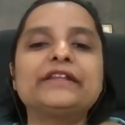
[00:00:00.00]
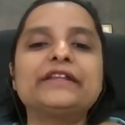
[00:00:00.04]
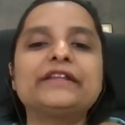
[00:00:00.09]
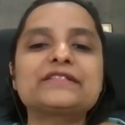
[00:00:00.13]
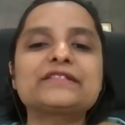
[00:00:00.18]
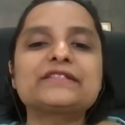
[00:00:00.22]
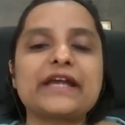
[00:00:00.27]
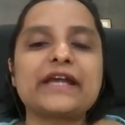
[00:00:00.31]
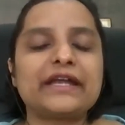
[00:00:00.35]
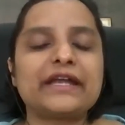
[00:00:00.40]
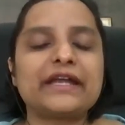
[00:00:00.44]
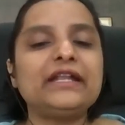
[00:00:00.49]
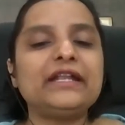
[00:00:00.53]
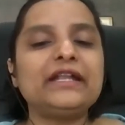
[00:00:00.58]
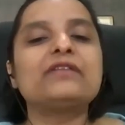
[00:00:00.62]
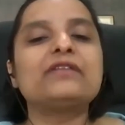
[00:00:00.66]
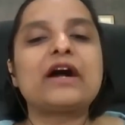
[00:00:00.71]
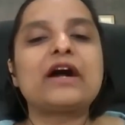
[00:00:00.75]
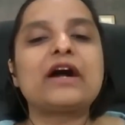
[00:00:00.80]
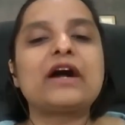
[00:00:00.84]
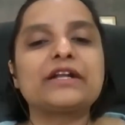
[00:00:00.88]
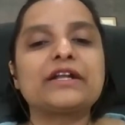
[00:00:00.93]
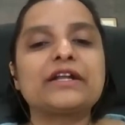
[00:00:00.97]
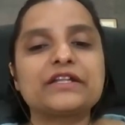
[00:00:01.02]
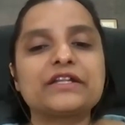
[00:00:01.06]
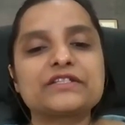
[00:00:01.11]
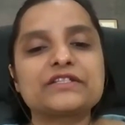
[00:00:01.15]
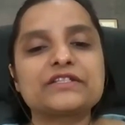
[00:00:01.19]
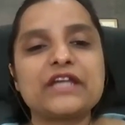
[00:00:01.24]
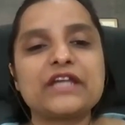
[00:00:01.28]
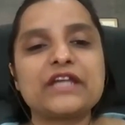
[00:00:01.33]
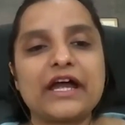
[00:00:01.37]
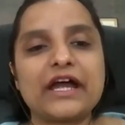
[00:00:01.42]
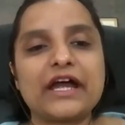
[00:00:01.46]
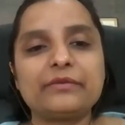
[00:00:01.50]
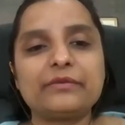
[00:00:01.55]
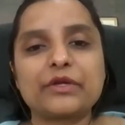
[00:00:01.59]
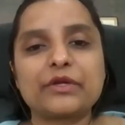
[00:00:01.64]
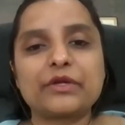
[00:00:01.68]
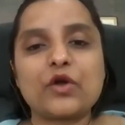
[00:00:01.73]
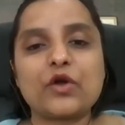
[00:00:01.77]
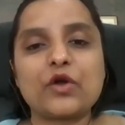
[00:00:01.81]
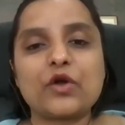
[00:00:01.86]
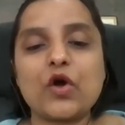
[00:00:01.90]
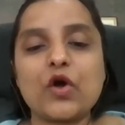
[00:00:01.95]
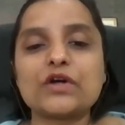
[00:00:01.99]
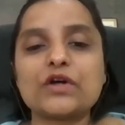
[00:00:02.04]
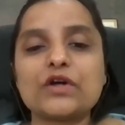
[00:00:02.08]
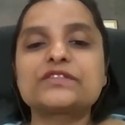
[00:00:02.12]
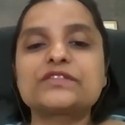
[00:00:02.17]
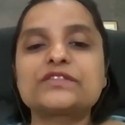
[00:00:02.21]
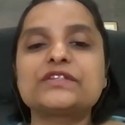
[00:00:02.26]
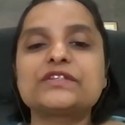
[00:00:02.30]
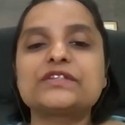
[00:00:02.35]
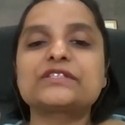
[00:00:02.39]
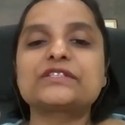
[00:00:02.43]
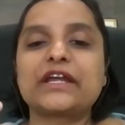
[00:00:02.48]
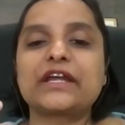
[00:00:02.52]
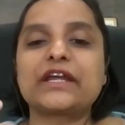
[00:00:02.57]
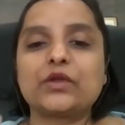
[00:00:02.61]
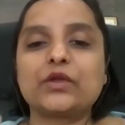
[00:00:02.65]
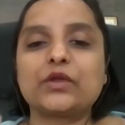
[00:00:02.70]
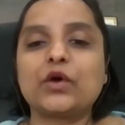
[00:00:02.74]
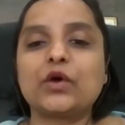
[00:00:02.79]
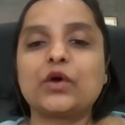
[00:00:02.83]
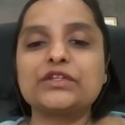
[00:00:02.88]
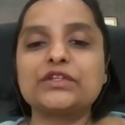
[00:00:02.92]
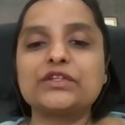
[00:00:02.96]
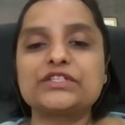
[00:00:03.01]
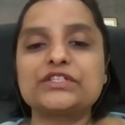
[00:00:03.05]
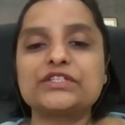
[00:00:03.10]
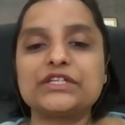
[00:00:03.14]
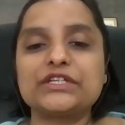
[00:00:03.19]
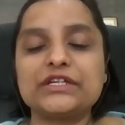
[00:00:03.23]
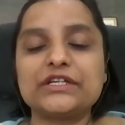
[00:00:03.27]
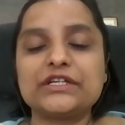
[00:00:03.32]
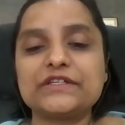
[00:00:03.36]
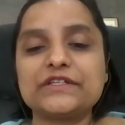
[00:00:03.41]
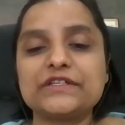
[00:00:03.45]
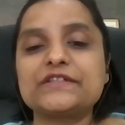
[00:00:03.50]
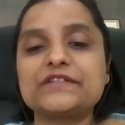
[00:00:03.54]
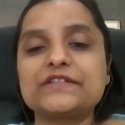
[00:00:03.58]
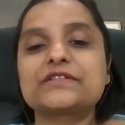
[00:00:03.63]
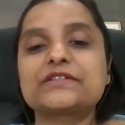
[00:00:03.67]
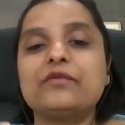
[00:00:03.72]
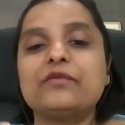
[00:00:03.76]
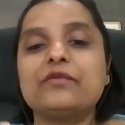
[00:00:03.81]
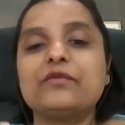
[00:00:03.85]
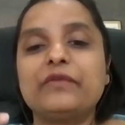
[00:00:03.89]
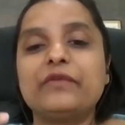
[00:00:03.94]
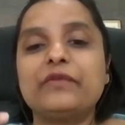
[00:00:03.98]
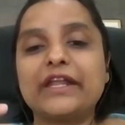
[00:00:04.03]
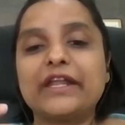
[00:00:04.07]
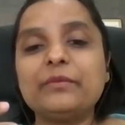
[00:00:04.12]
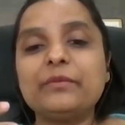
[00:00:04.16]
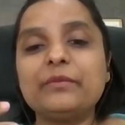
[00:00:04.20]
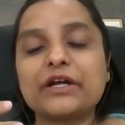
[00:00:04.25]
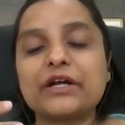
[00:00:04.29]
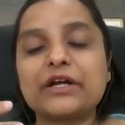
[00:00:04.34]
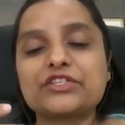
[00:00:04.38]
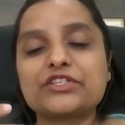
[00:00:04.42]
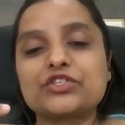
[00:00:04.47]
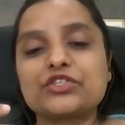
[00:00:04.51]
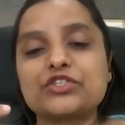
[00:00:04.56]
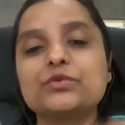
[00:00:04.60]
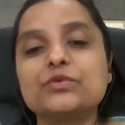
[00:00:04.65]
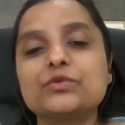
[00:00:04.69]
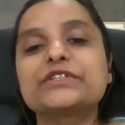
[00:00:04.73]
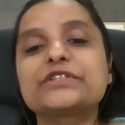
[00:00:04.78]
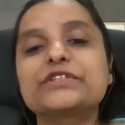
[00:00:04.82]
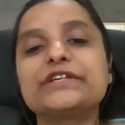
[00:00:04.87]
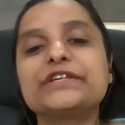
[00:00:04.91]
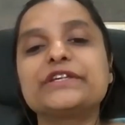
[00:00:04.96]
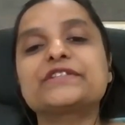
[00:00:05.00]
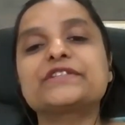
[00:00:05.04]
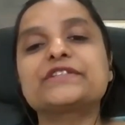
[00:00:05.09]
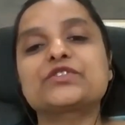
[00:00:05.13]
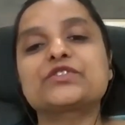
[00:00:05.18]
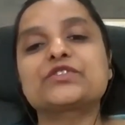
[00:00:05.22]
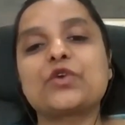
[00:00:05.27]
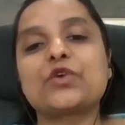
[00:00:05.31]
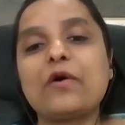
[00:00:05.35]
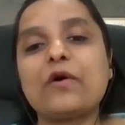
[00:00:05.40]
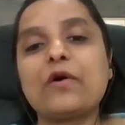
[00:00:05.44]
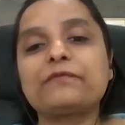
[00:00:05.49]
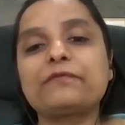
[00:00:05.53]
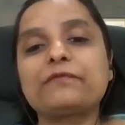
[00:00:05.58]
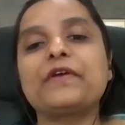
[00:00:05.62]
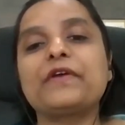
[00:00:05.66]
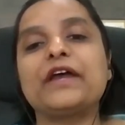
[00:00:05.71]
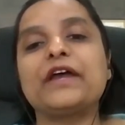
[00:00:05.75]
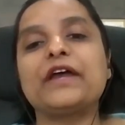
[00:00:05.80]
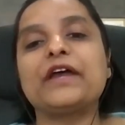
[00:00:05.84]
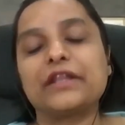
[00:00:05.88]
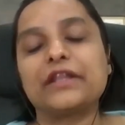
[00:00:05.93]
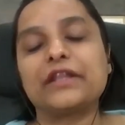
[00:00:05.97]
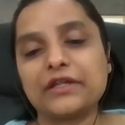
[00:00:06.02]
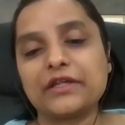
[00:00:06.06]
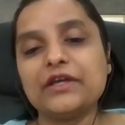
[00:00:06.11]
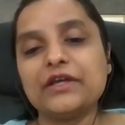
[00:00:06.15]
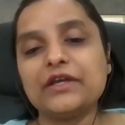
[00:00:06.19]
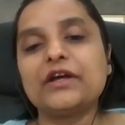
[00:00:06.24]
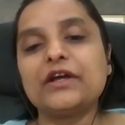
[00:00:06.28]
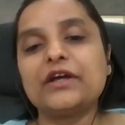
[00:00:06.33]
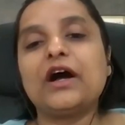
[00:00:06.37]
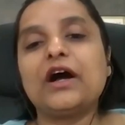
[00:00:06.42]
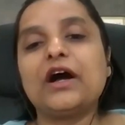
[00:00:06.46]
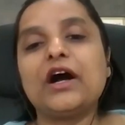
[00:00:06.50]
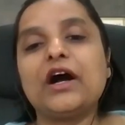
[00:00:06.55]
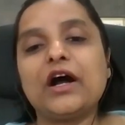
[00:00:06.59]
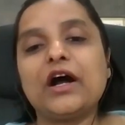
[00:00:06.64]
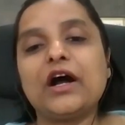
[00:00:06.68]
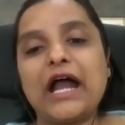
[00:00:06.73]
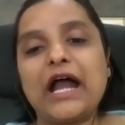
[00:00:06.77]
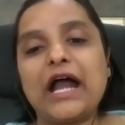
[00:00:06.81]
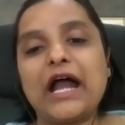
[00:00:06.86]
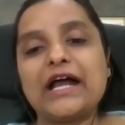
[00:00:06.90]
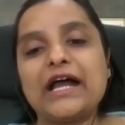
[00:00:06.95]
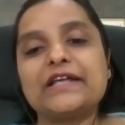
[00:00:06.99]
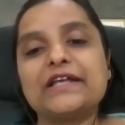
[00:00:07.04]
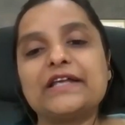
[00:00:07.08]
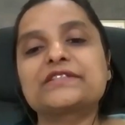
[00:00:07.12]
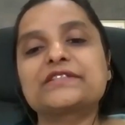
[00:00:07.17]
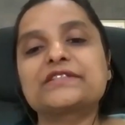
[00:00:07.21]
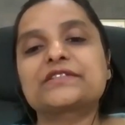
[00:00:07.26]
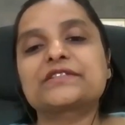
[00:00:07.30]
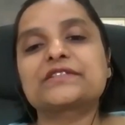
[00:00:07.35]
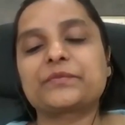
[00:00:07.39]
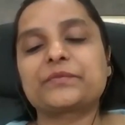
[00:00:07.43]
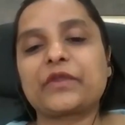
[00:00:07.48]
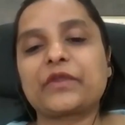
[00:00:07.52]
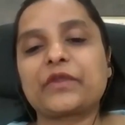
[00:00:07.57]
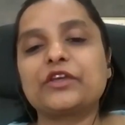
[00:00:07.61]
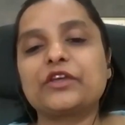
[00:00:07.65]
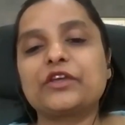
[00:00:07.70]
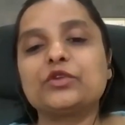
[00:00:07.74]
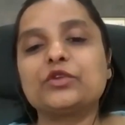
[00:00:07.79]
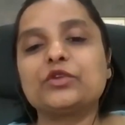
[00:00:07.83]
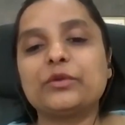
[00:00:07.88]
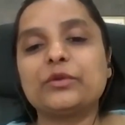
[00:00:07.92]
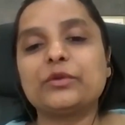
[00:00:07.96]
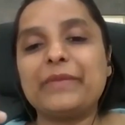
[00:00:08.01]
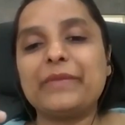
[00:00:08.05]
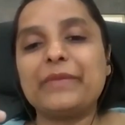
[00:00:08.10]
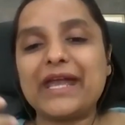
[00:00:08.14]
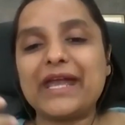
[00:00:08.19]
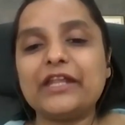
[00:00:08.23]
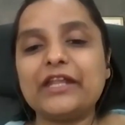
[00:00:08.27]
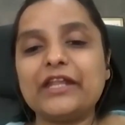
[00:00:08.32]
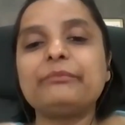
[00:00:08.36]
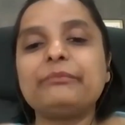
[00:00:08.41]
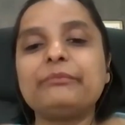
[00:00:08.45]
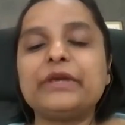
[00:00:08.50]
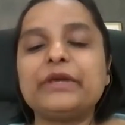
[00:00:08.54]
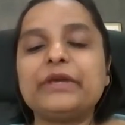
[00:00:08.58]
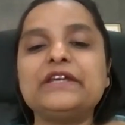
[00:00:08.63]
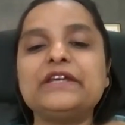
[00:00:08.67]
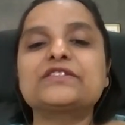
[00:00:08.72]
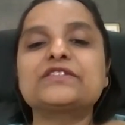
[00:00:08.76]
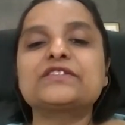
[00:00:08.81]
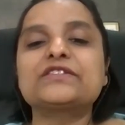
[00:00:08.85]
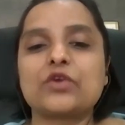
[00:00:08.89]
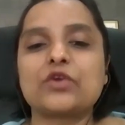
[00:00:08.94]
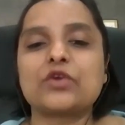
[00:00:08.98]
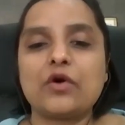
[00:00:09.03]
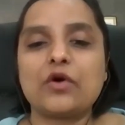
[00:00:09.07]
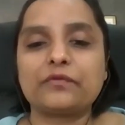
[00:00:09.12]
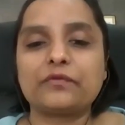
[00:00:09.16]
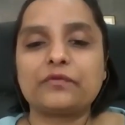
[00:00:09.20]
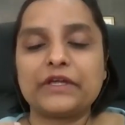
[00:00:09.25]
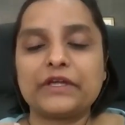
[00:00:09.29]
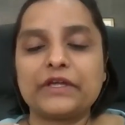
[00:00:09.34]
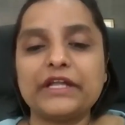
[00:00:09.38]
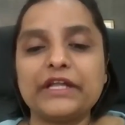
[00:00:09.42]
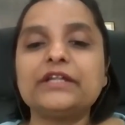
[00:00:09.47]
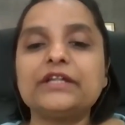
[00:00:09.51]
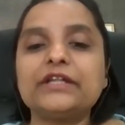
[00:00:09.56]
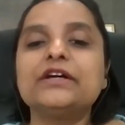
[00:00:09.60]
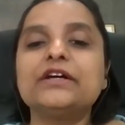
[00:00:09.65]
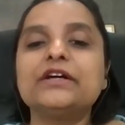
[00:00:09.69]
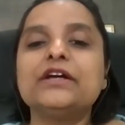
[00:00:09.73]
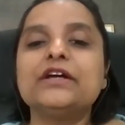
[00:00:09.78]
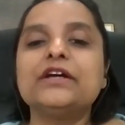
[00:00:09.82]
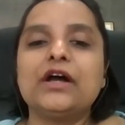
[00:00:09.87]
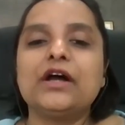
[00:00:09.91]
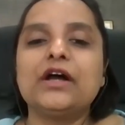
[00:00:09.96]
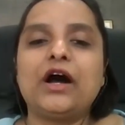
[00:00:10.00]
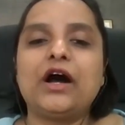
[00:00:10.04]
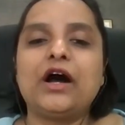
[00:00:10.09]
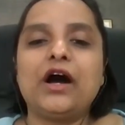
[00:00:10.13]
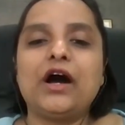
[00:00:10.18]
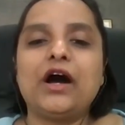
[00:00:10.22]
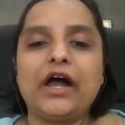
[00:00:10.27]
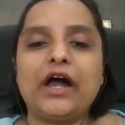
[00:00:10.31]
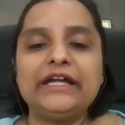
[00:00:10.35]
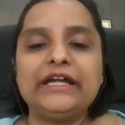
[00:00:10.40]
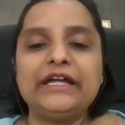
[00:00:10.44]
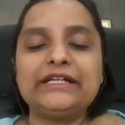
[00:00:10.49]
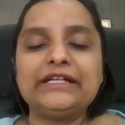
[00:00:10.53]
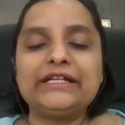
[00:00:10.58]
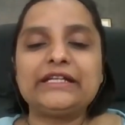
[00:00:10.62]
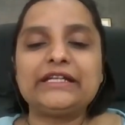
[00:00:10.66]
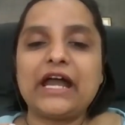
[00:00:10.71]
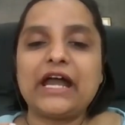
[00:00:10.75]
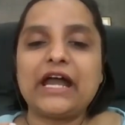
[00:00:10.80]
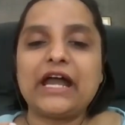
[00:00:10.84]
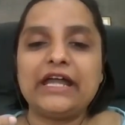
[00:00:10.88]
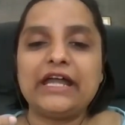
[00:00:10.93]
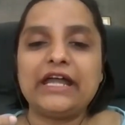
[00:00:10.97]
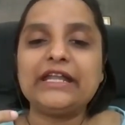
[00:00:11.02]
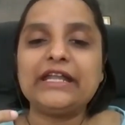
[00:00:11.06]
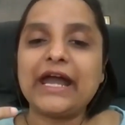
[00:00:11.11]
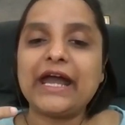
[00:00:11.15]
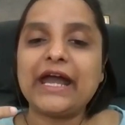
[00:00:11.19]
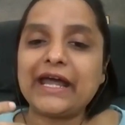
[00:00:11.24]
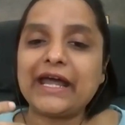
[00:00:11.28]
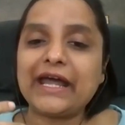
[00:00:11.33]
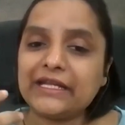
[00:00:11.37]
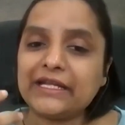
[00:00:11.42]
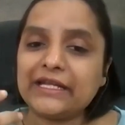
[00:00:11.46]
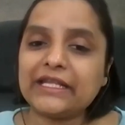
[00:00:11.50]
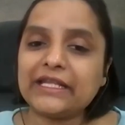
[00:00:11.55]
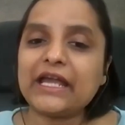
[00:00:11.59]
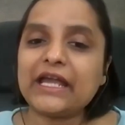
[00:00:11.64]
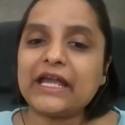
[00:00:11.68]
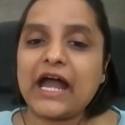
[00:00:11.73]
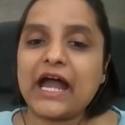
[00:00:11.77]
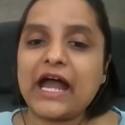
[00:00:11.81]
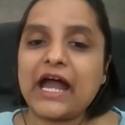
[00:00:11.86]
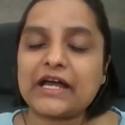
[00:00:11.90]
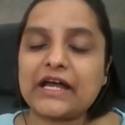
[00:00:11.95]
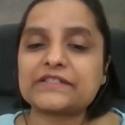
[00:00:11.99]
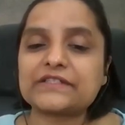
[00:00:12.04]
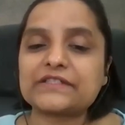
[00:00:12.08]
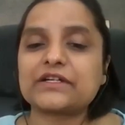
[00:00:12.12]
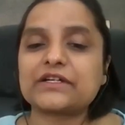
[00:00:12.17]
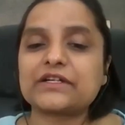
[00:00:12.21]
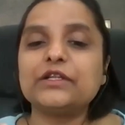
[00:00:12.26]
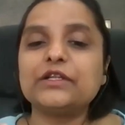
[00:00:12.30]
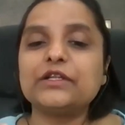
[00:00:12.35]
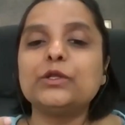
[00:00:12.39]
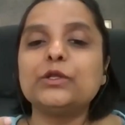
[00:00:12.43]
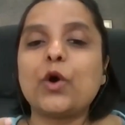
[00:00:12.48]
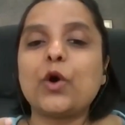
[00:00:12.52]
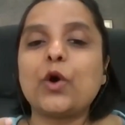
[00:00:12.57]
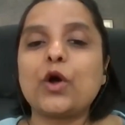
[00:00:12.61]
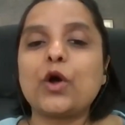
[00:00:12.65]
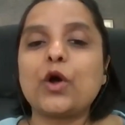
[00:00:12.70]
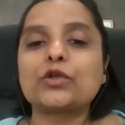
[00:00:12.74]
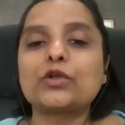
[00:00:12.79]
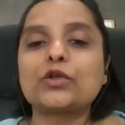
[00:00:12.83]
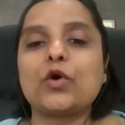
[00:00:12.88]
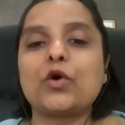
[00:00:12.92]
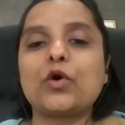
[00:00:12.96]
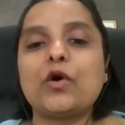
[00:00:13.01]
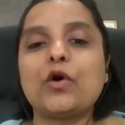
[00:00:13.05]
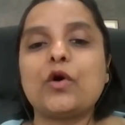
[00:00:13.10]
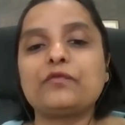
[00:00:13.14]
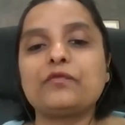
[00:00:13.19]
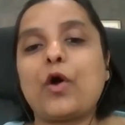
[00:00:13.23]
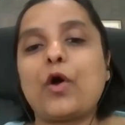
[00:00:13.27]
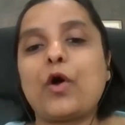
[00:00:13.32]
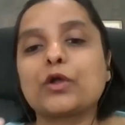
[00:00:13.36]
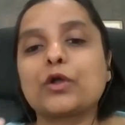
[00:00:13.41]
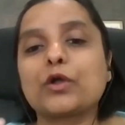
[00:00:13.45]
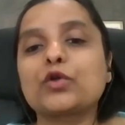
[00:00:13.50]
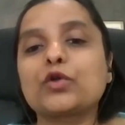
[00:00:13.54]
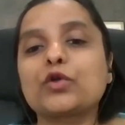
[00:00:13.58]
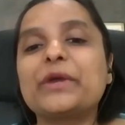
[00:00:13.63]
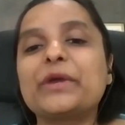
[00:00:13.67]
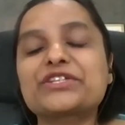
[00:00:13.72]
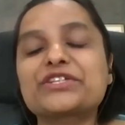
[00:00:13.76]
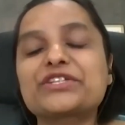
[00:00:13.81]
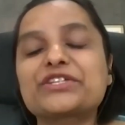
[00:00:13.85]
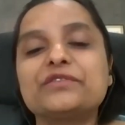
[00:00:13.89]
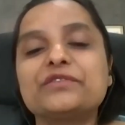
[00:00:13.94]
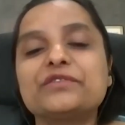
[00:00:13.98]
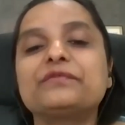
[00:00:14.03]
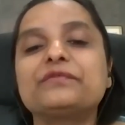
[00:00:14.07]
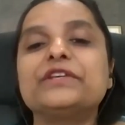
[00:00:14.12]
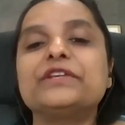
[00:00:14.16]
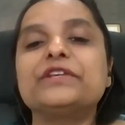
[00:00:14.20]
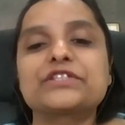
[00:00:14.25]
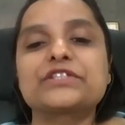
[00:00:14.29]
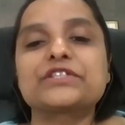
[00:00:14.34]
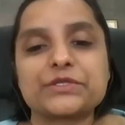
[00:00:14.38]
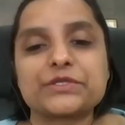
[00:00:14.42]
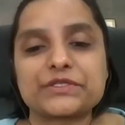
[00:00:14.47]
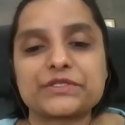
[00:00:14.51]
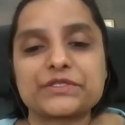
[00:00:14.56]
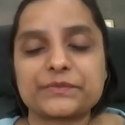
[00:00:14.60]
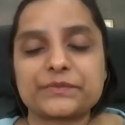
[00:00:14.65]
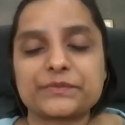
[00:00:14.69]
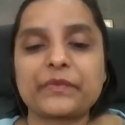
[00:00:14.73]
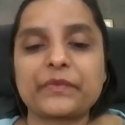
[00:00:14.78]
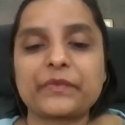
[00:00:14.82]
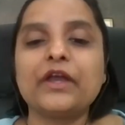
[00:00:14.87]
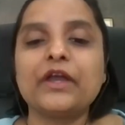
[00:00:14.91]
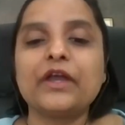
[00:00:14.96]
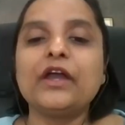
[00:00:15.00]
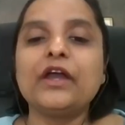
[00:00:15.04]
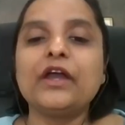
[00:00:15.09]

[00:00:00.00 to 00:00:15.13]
And the second advantage is that because this technology is very much using software as, the main piece of it, it inherently has a lot of automation features.